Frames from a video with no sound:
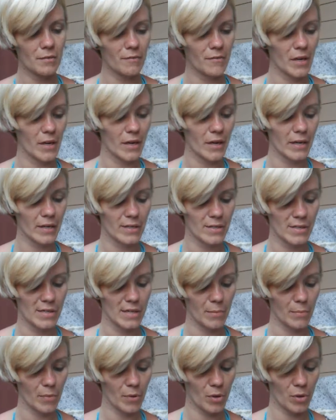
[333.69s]
Very
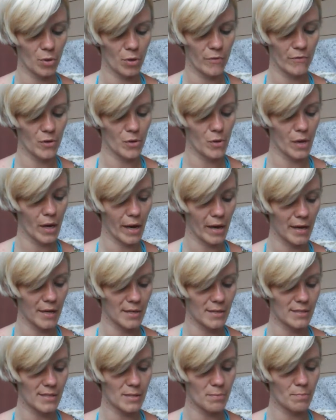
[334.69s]
untypical of you
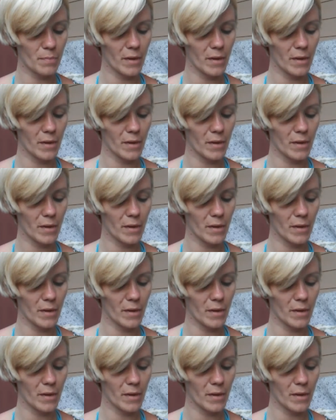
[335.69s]
guys,